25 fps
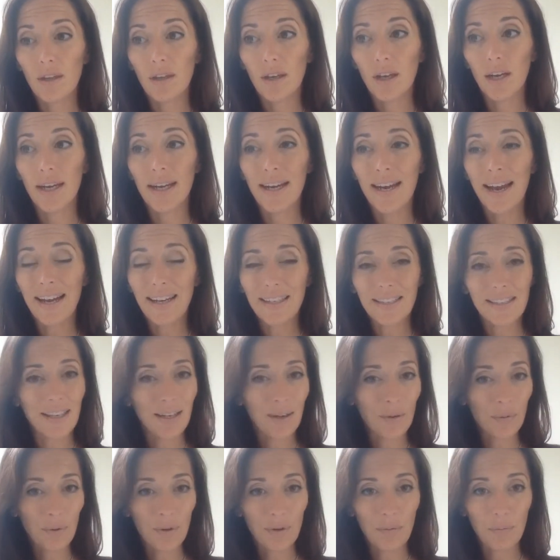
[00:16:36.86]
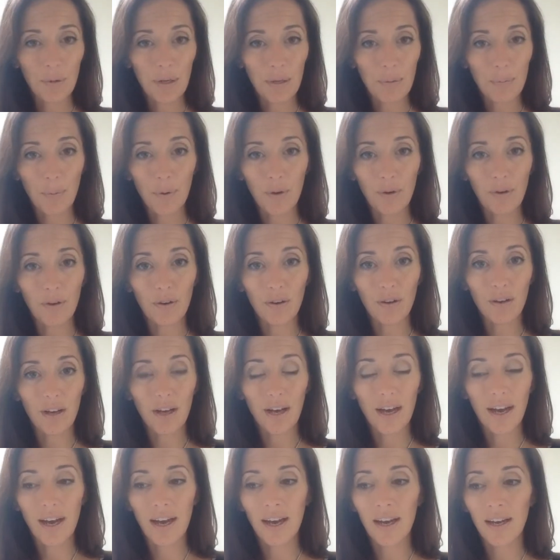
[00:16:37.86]
connecting with people,
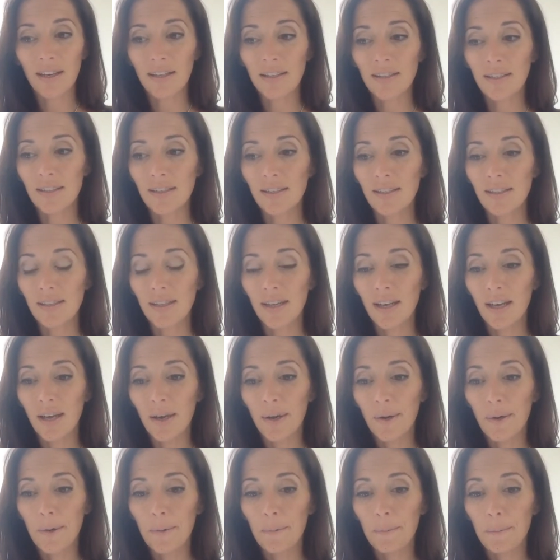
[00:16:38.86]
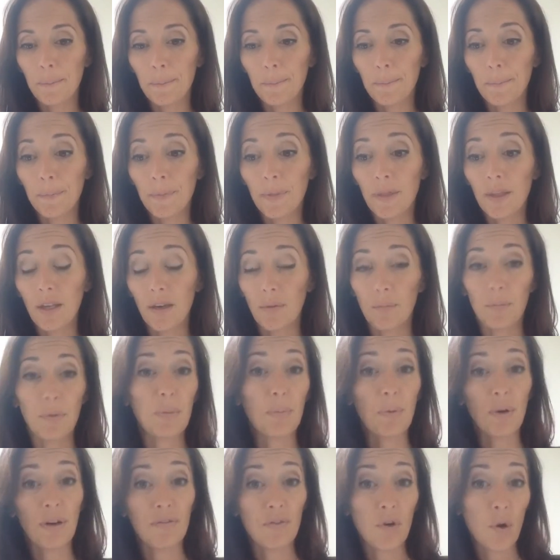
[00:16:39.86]
and
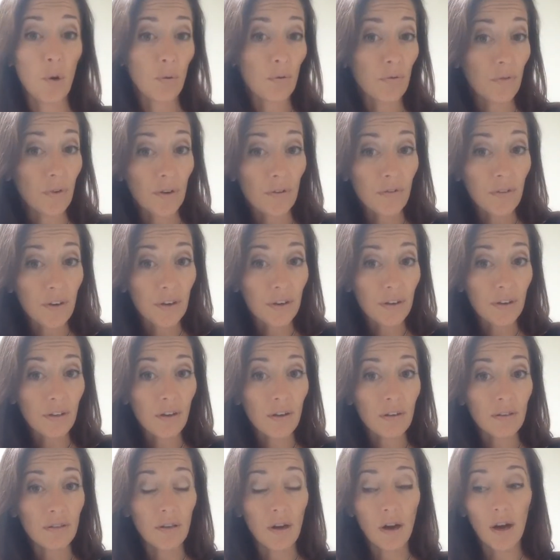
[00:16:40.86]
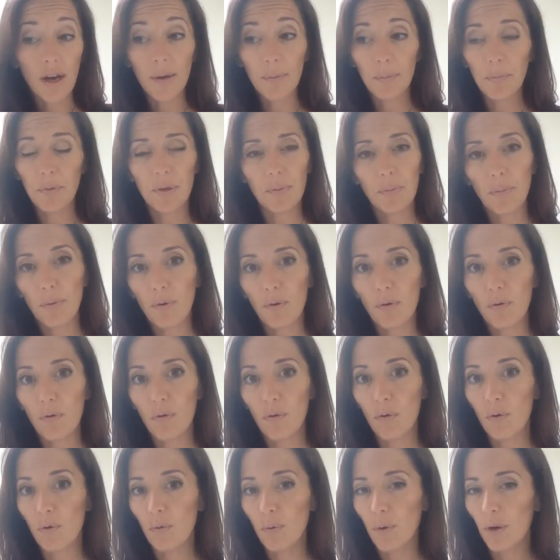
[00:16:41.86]
people I've known for a very long time, people
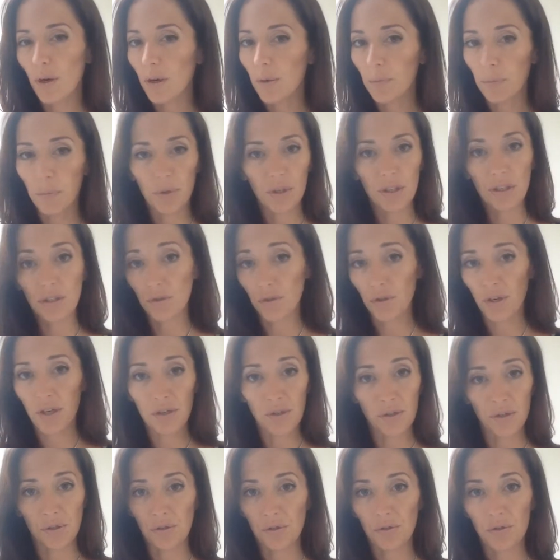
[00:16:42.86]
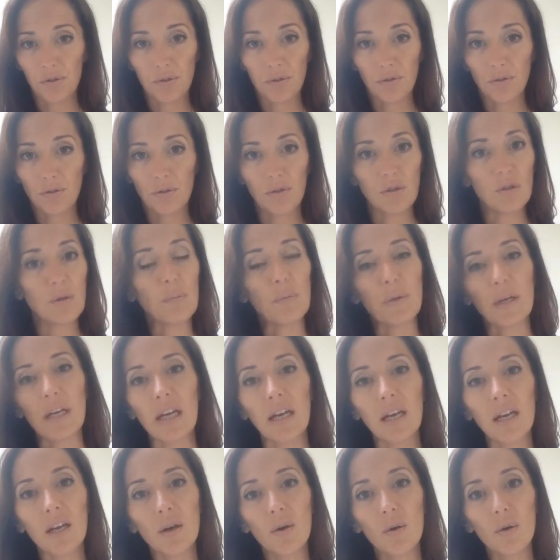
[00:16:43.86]
who were complete strangers to
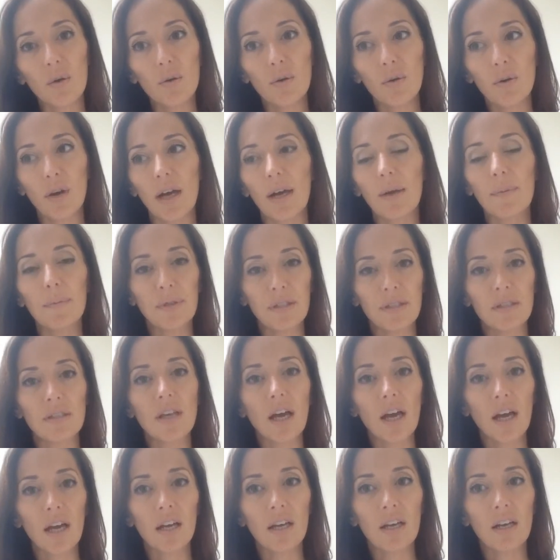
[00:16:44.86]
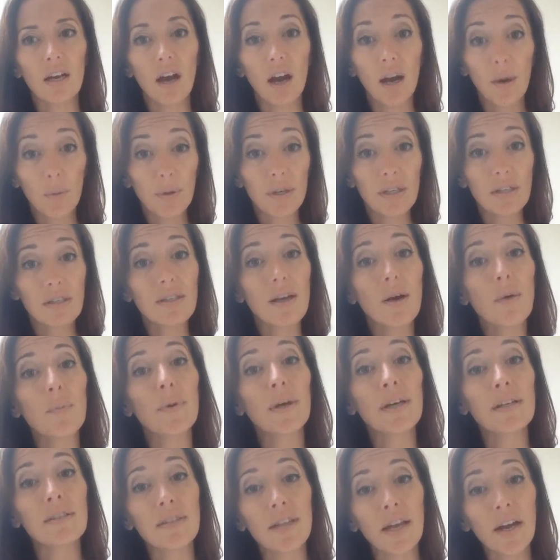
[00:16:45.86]
me, who came and said, I want to sell
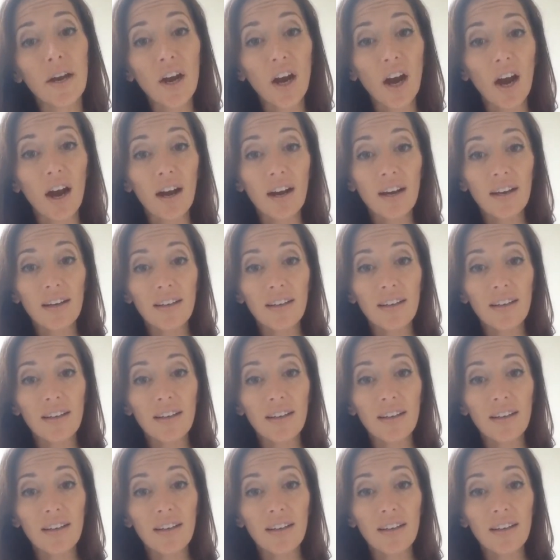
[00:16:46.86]
mascara.